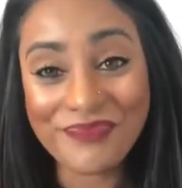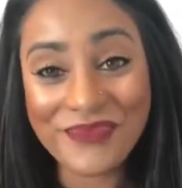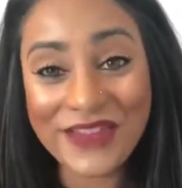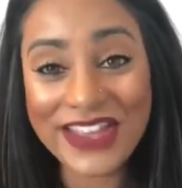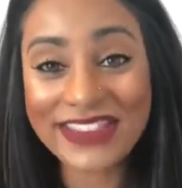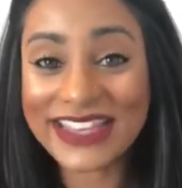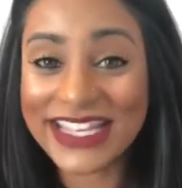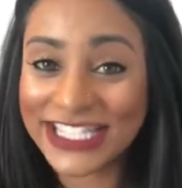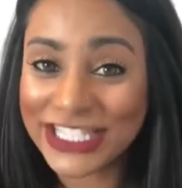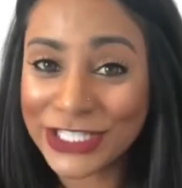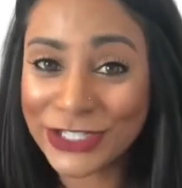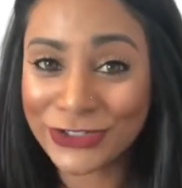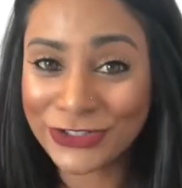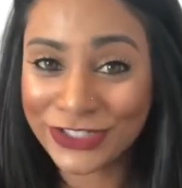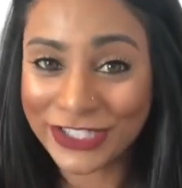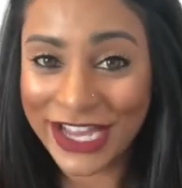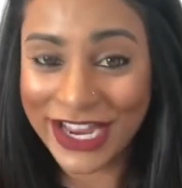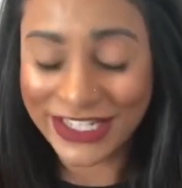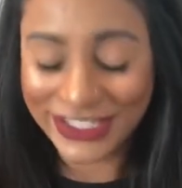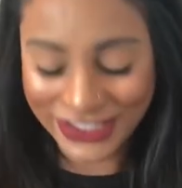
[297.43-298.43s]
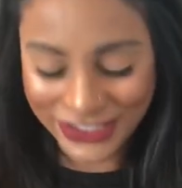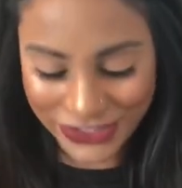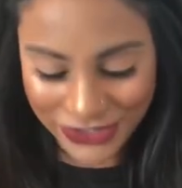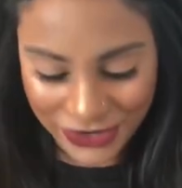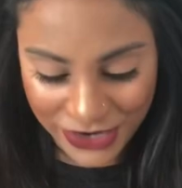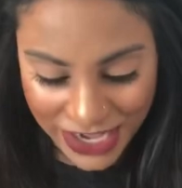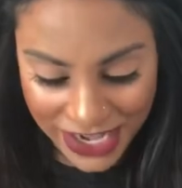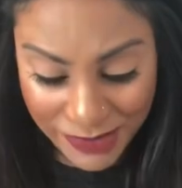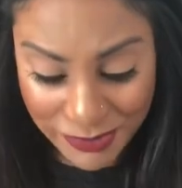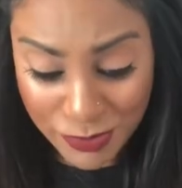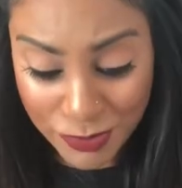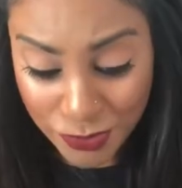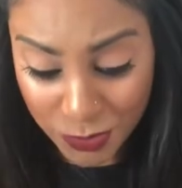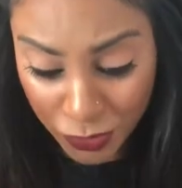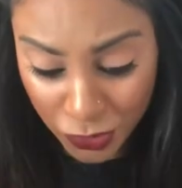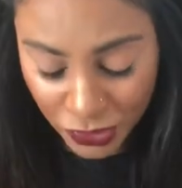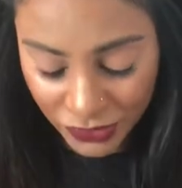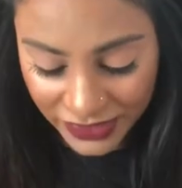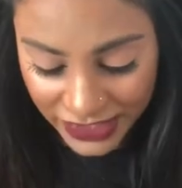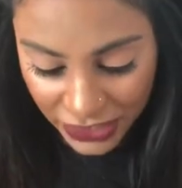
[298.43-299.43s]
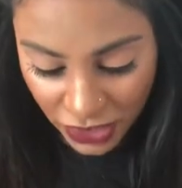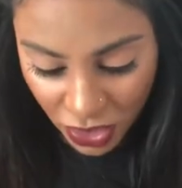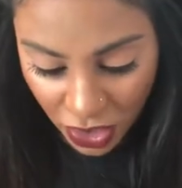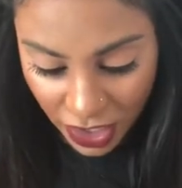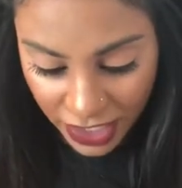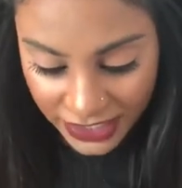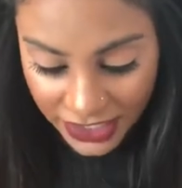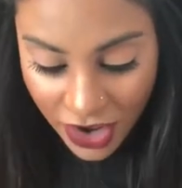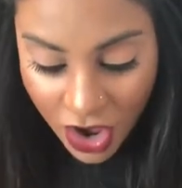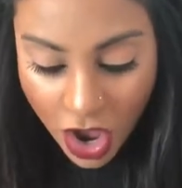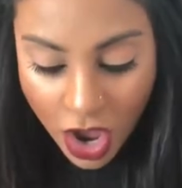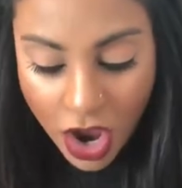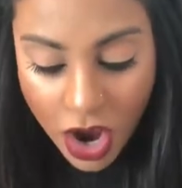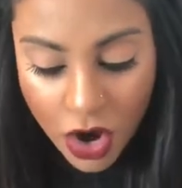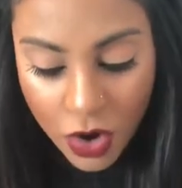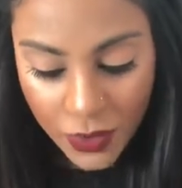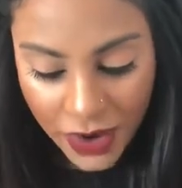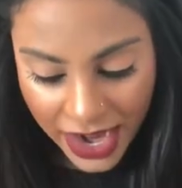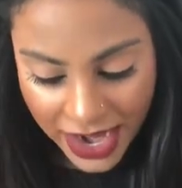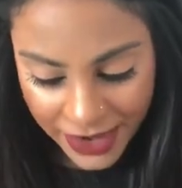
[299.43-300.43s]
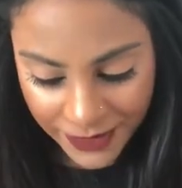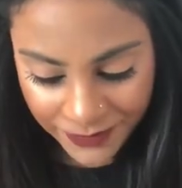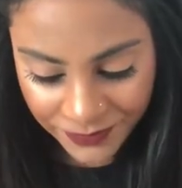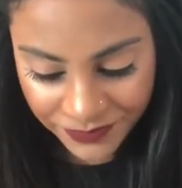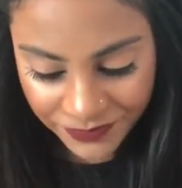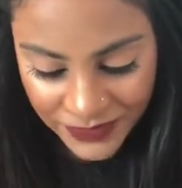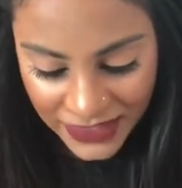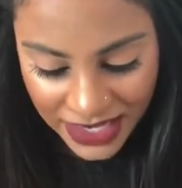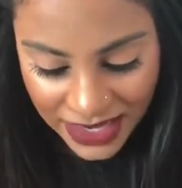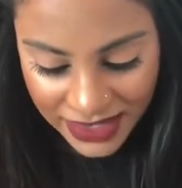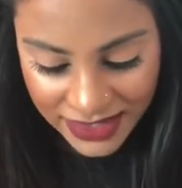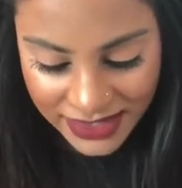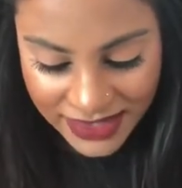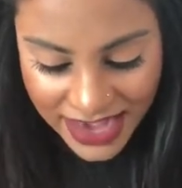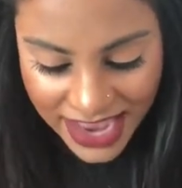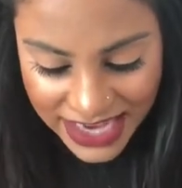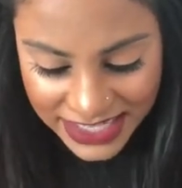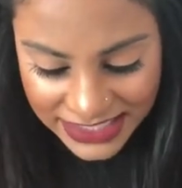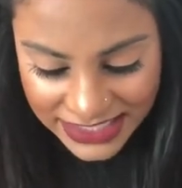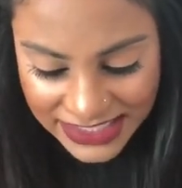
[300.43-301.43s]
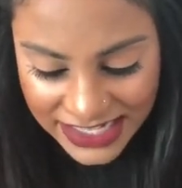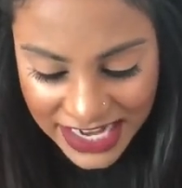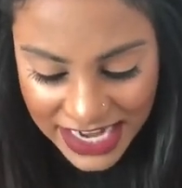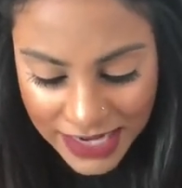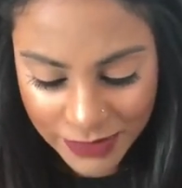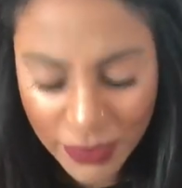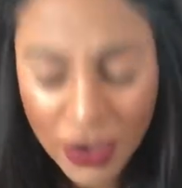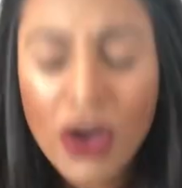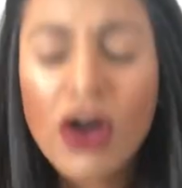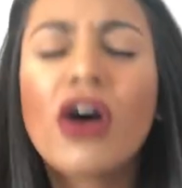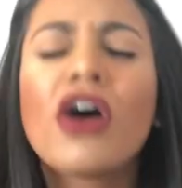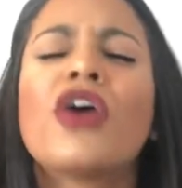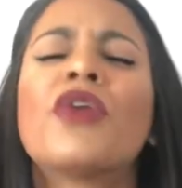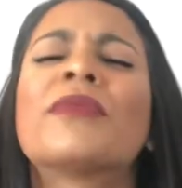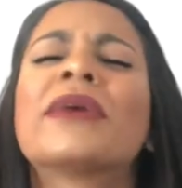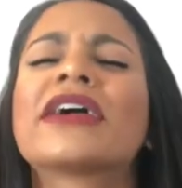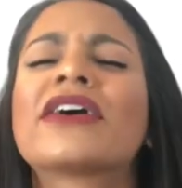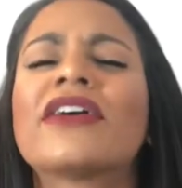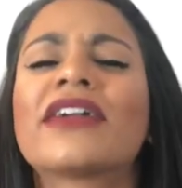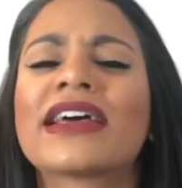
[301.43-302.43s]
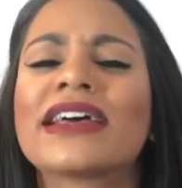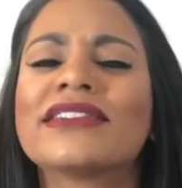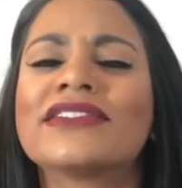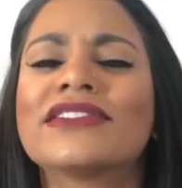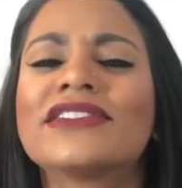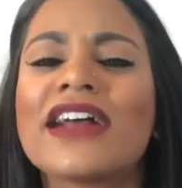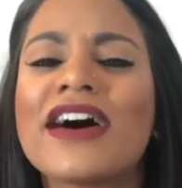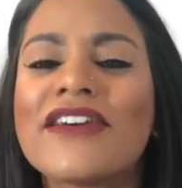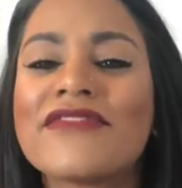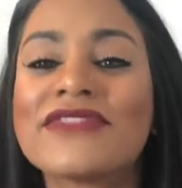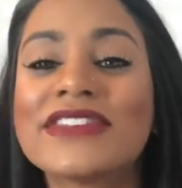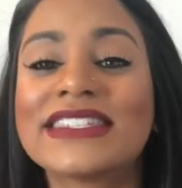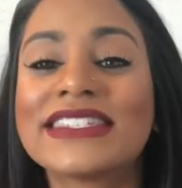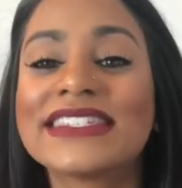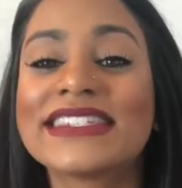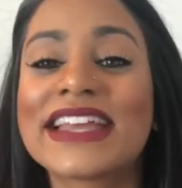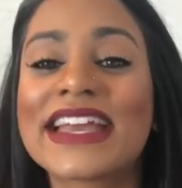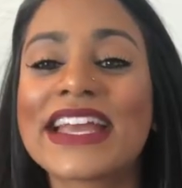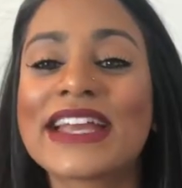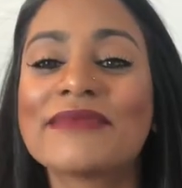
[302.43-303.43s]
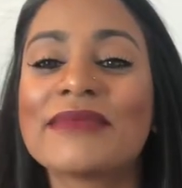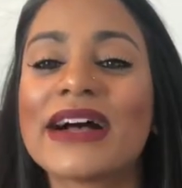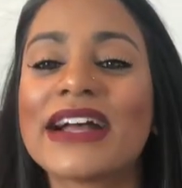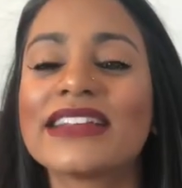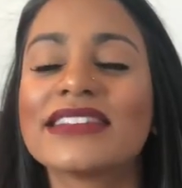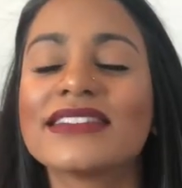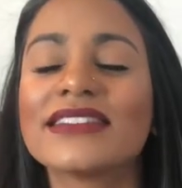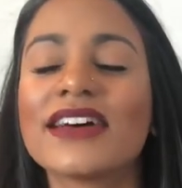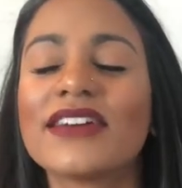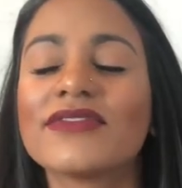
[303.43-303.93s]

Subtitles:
that's a little side story. Moving on. Okay, Next name, oh my God, I love this name. I love,